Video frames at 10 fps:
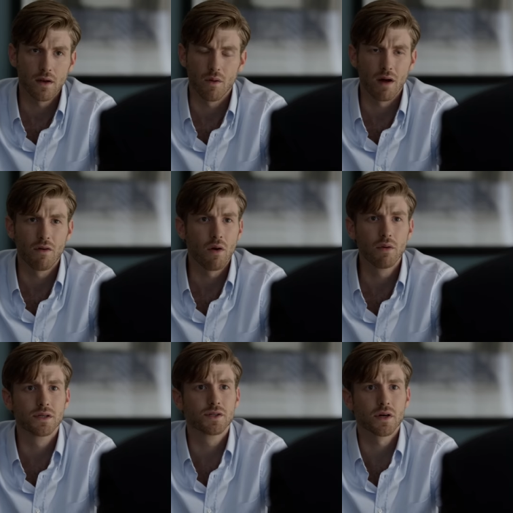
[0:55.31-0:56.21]
No, I've
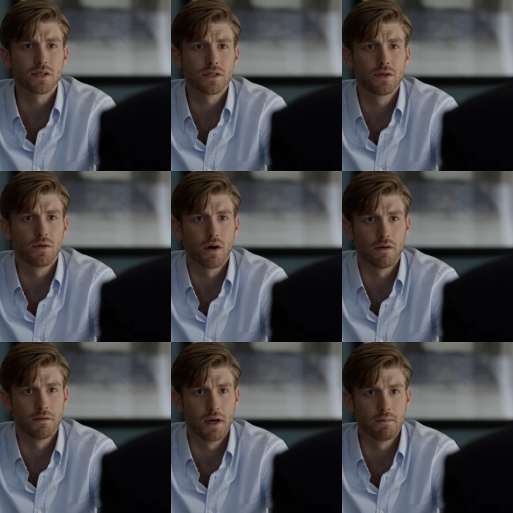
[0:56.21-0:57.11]
always trusted you,
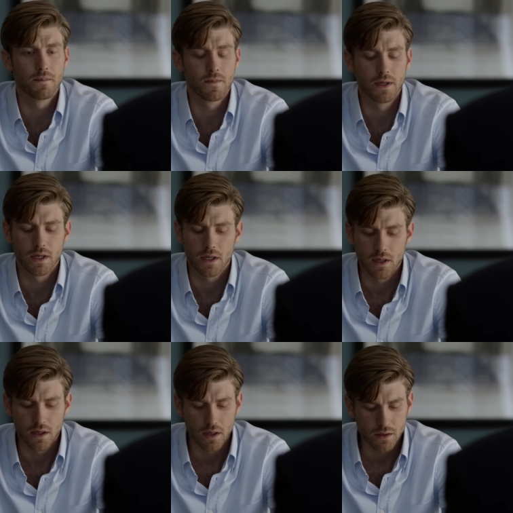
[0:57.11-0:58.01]
Harvey. I'm
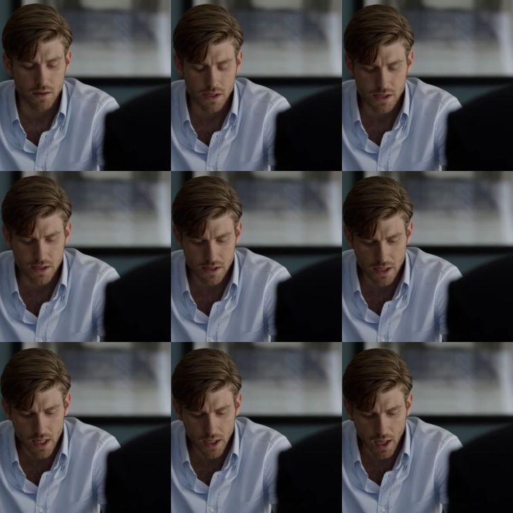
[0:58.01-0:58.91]
just
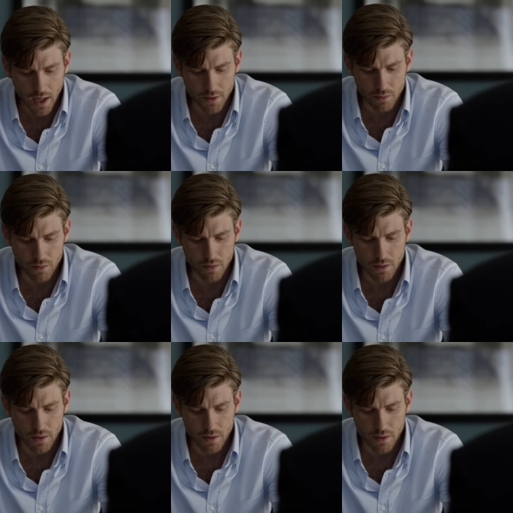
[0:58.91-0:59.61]
saying, I don't.